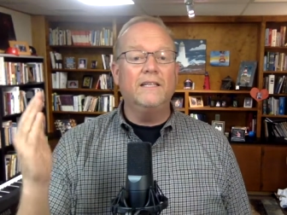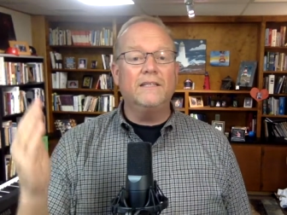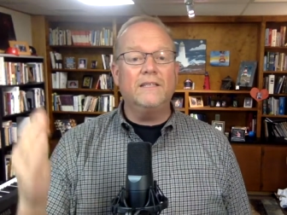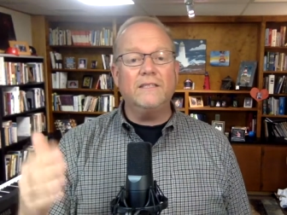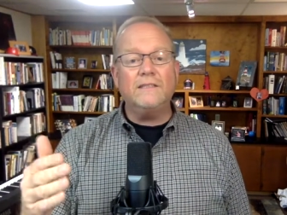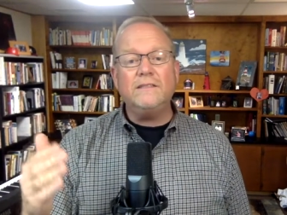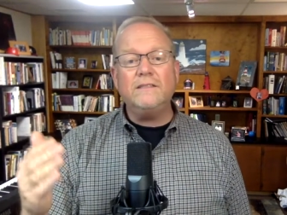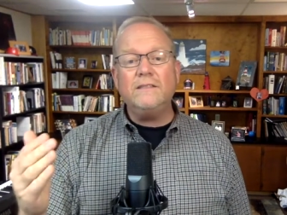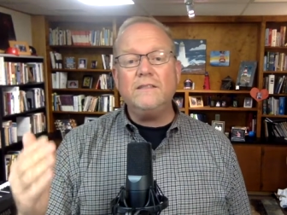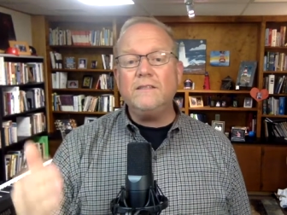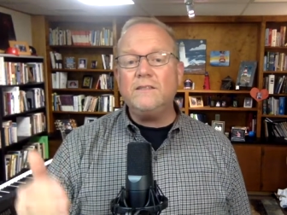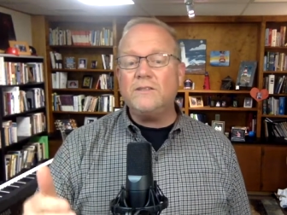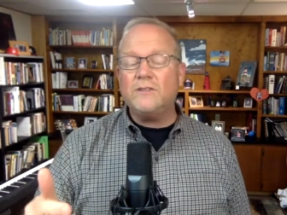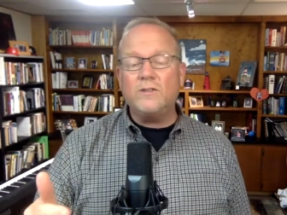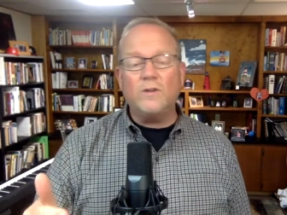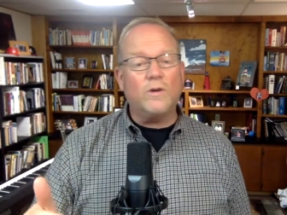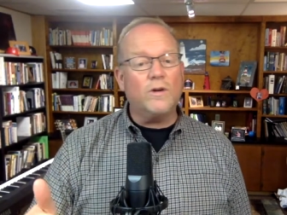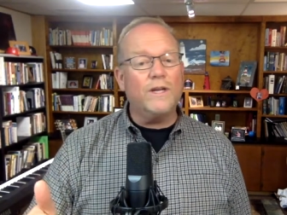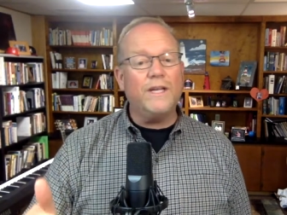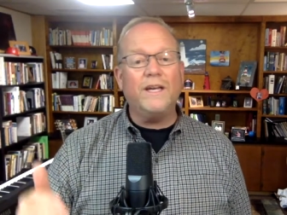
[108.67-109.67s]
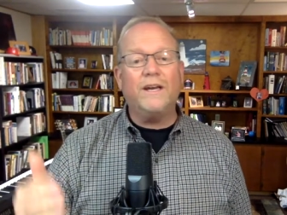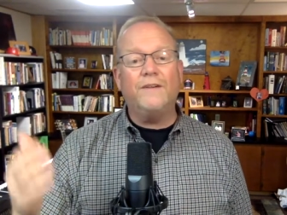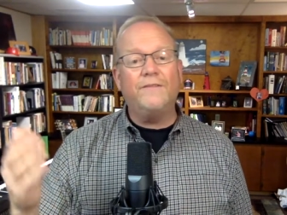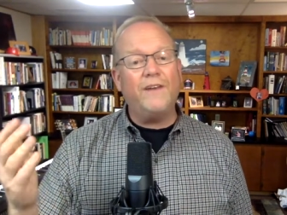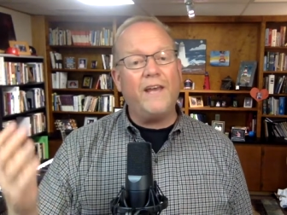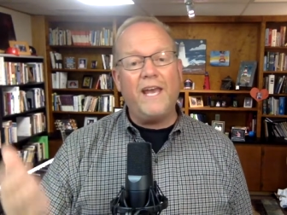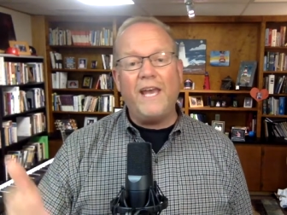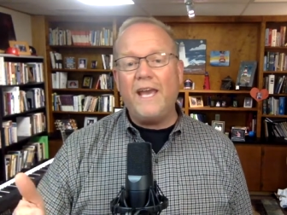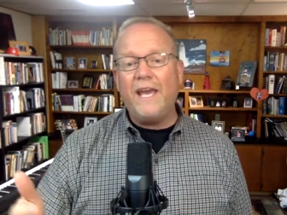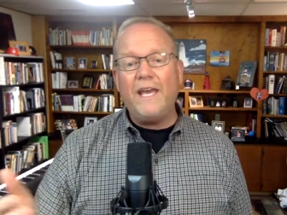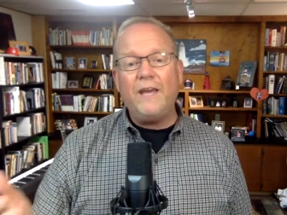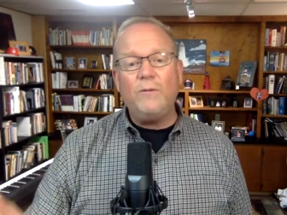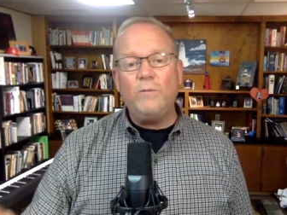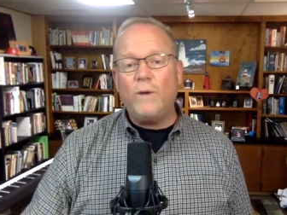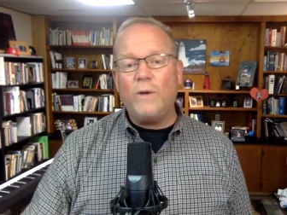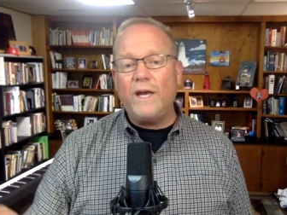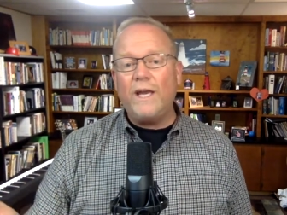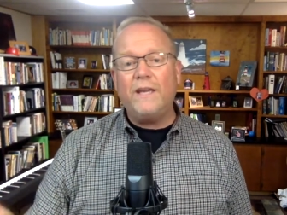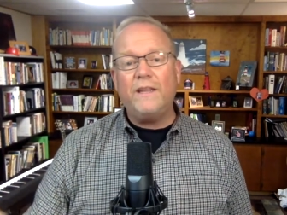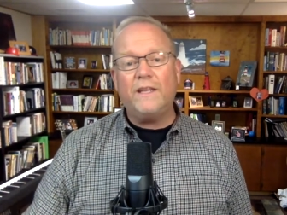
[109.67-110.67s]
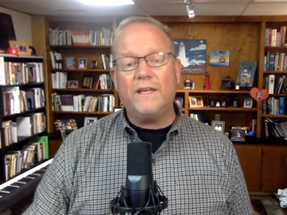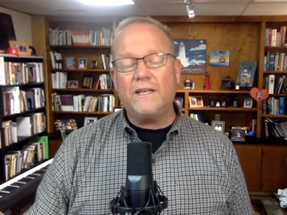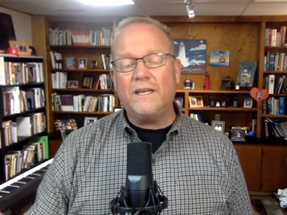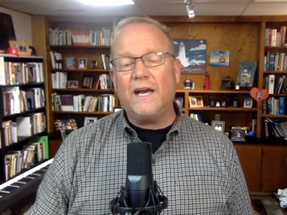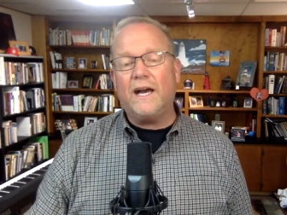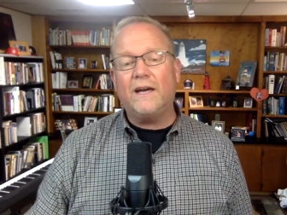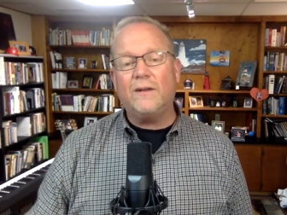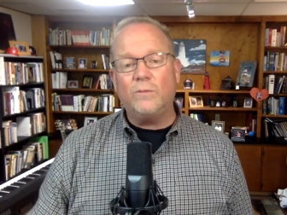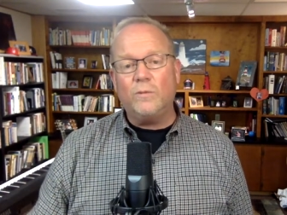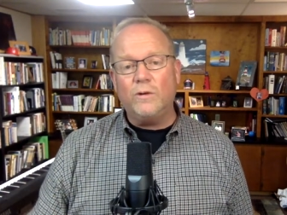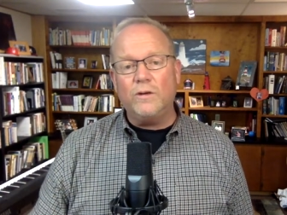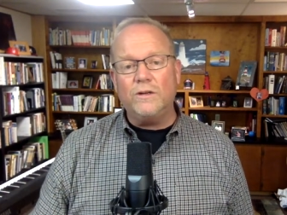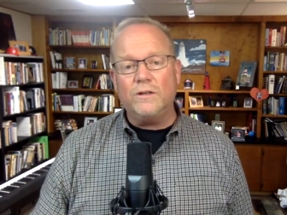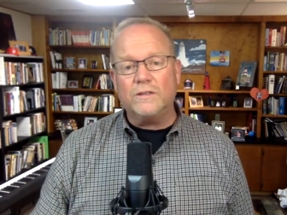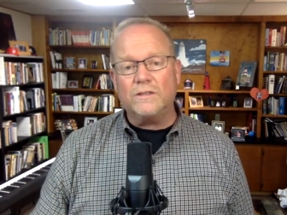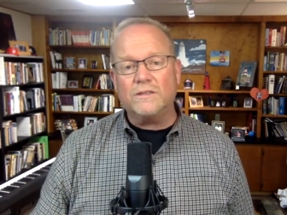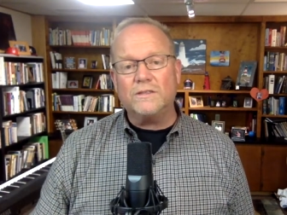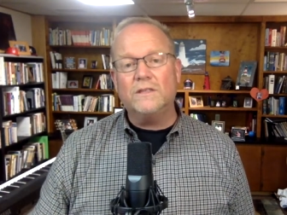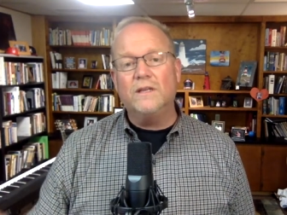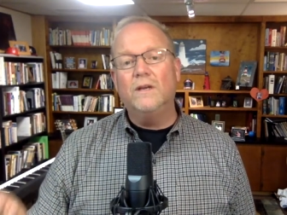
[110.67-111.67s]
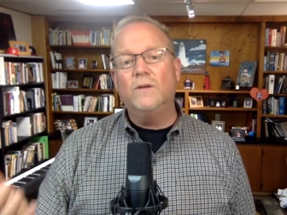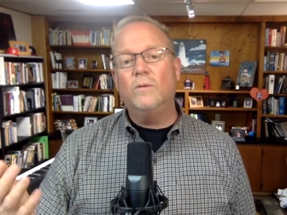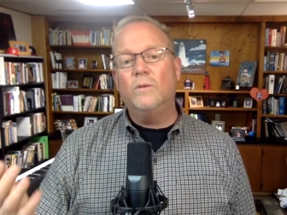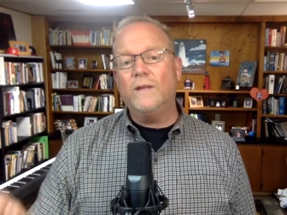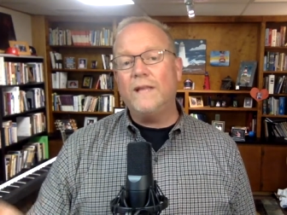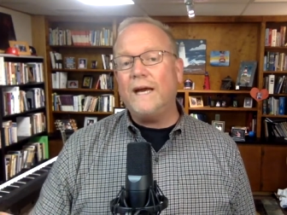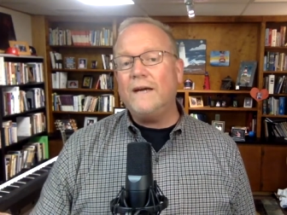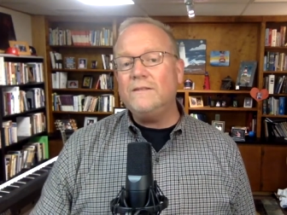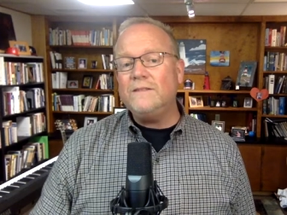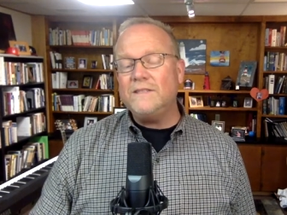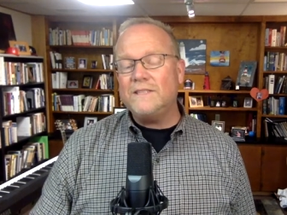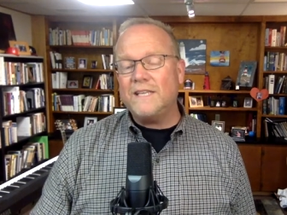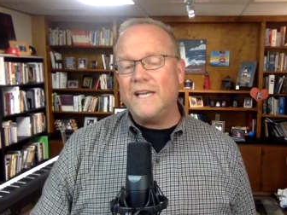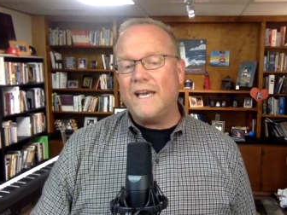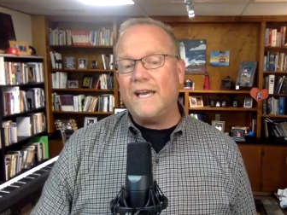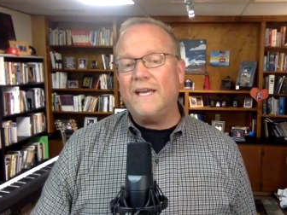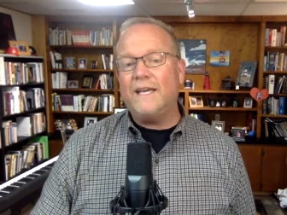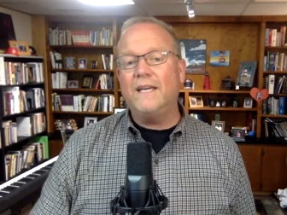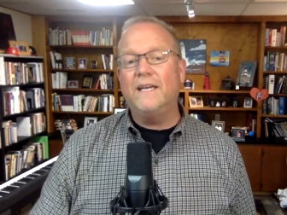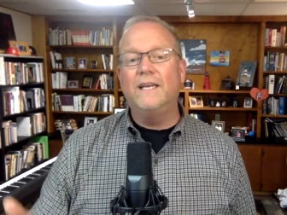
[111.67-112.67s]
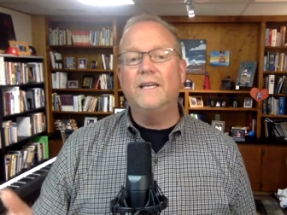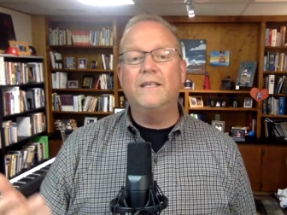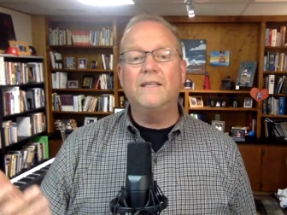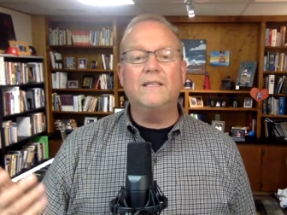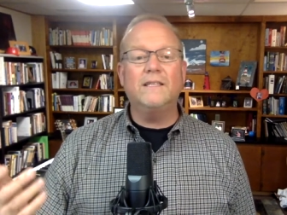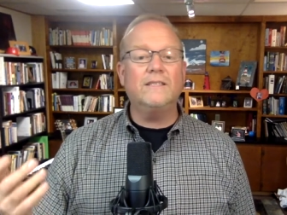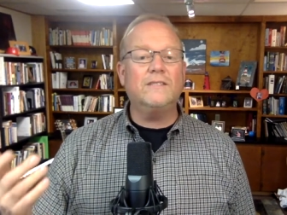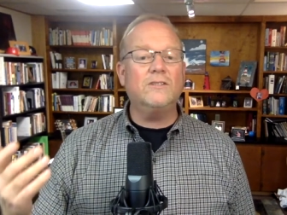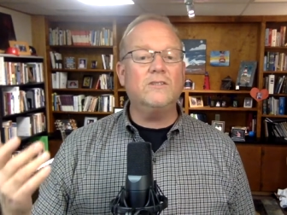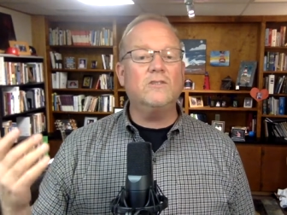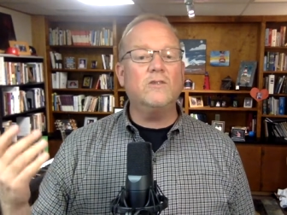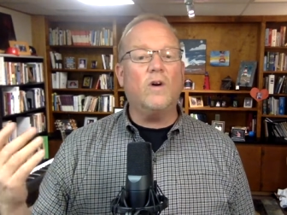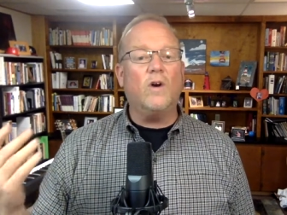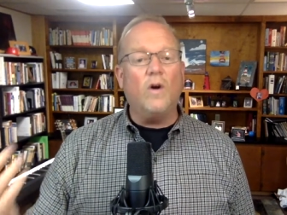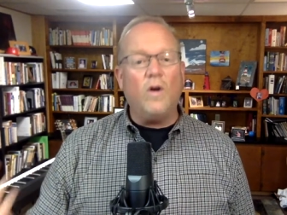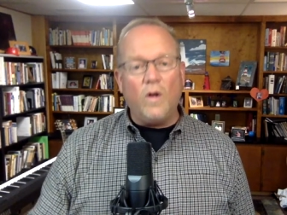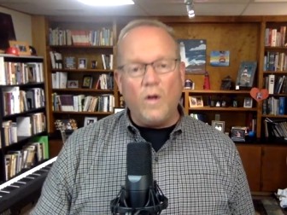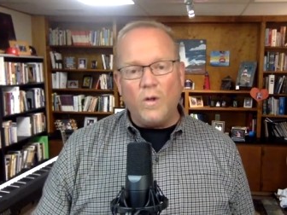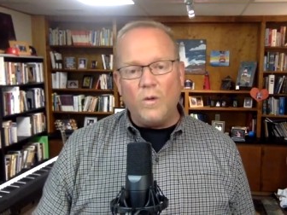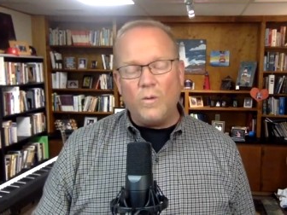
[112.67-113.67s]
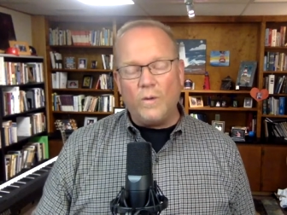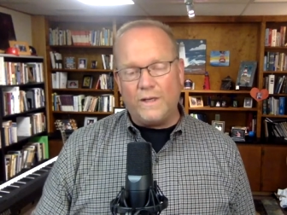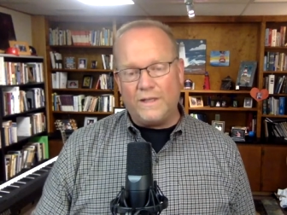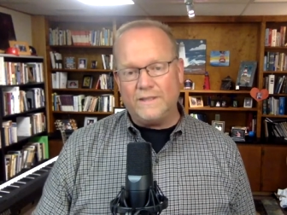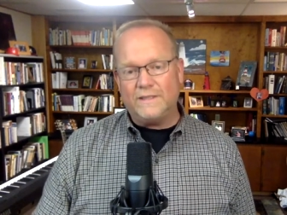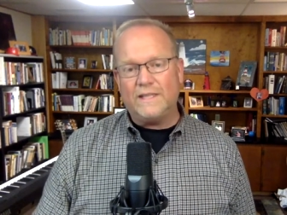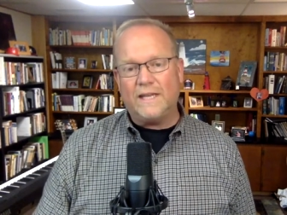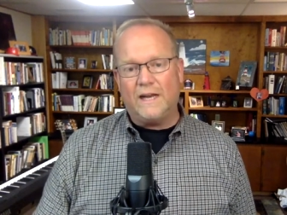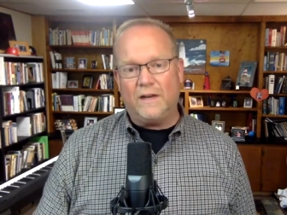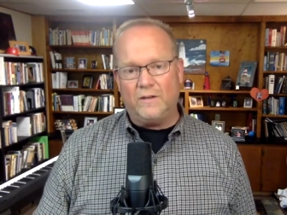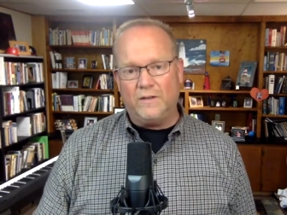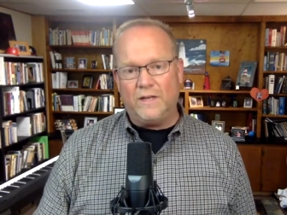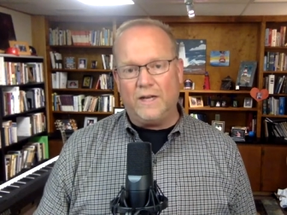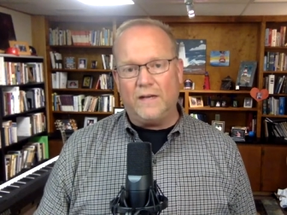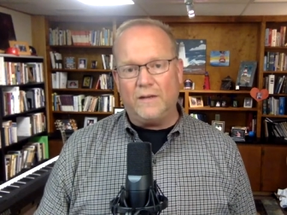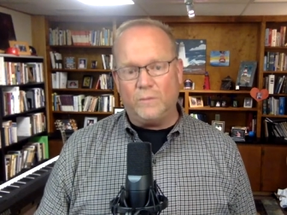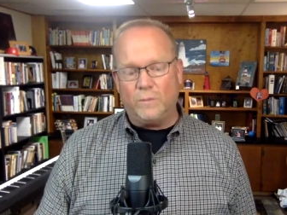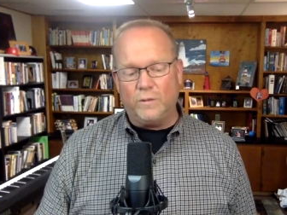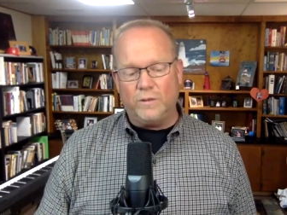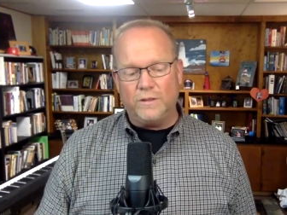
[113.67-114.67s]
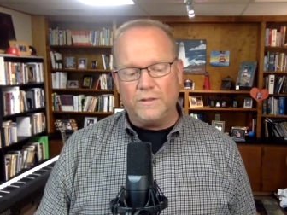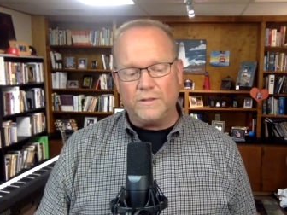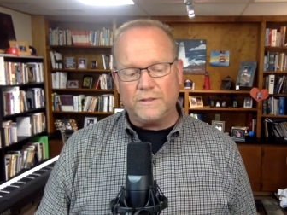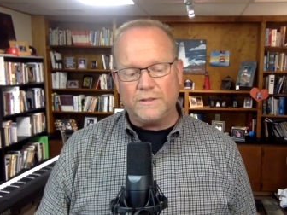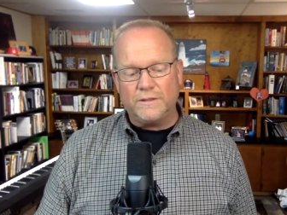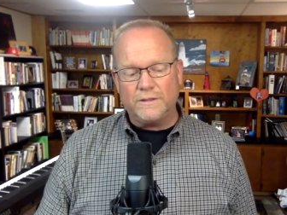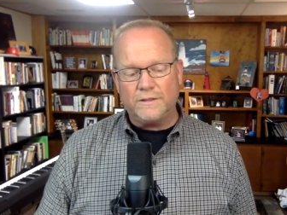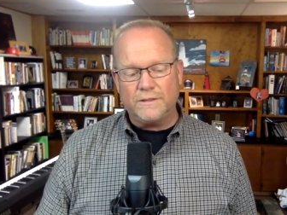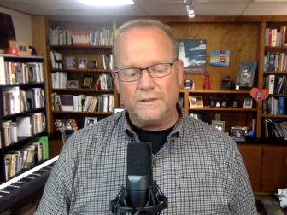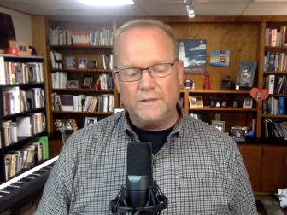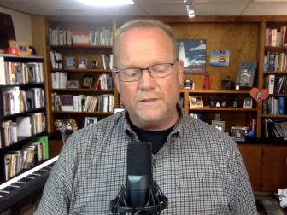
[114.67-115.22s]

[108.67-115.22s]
this is a story of a way that God works, without saying, this is always how God works.